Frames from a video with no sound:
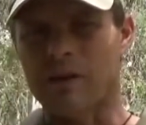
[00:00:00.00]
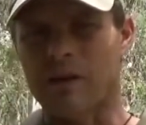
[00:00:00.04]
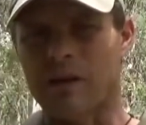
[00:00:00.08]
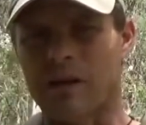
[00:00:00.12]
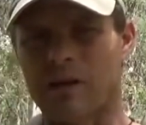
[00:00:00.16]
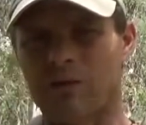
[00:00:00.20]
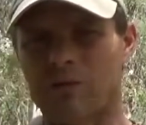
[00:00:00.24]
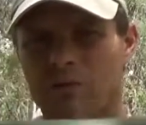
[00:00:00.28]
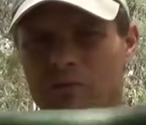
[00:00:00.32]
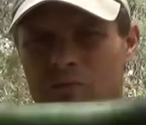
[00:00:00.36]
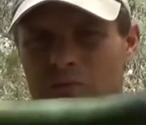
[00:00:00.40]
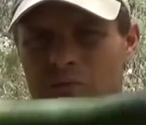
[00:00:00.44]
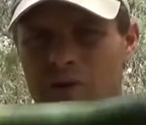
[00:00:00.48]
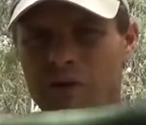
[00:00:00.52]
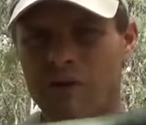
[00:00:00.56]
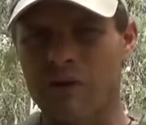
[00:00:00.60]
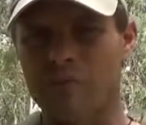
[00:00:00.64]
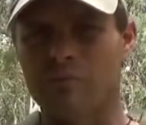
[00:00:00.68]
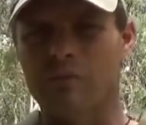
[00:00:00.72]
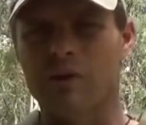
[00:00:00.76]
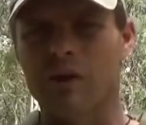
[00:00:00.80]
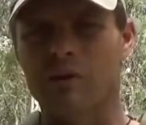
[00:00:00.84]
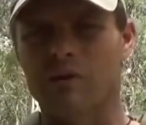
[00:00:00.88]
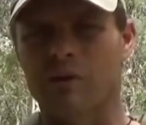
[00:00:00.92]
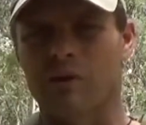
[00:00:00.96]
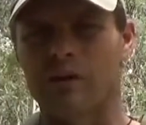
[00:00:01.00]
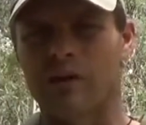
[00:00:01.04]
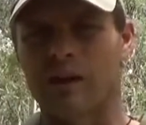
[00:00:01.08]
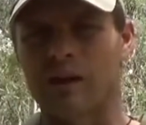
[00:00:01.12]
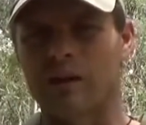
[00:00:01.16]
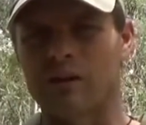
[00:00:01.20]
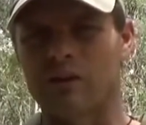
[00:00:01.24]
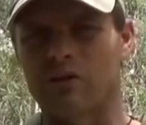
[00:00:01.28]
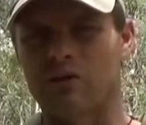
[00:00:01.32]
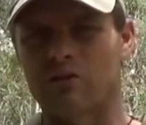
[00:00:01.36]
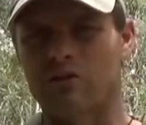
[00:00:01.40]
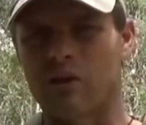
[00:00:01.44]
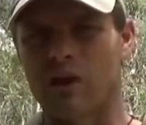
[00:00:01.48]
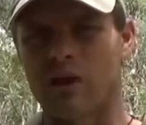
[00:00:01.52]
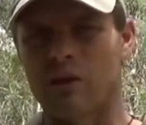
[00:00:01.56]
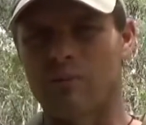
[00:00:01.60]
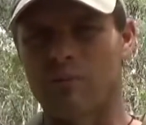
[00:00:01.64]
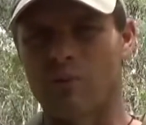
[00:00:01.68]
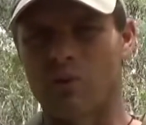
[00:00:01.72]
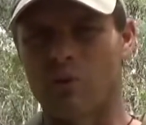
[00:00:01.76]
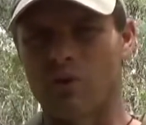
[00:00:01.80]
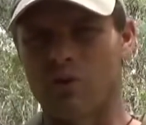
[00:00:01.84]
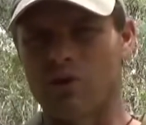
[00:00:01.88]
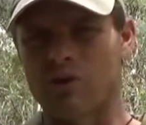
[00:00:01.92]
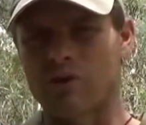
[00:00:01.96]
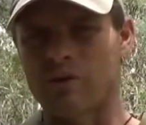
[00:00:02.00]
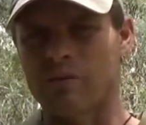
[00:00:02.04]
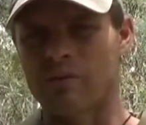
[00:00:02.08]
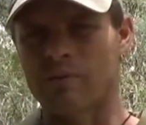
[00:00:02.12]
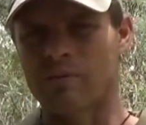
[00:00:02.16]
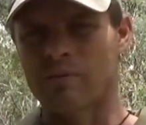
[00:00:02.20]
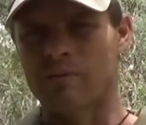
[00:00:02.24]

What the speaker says: is very prevalent in the Australian bush,